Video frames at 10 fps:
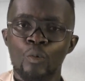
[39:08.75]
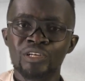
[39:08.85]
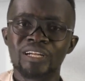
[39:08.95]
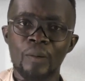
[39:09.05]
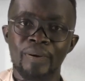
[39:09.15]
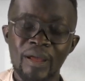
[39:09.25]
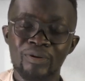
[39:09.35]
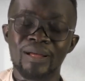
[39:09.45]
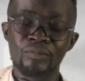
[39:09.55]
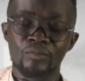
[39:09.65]
which are paid,
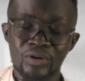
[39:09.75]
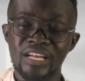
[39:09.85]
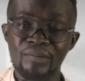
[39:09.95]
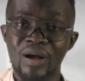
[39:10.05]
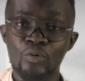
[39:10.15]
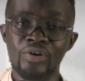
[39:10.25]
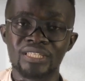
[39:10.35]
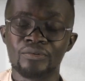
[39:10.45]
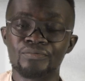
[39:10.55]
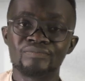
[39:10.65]
but the Maku
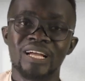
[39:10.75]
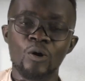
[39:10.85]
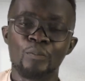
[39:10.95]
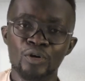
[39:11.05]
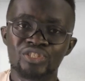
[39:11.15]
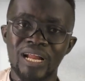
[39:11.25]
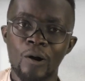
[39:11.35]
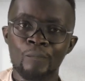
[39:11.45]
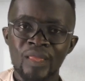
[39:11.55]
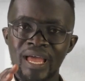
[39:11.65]
Joseph, Nyakopon
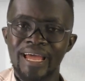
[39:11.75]
Shirao,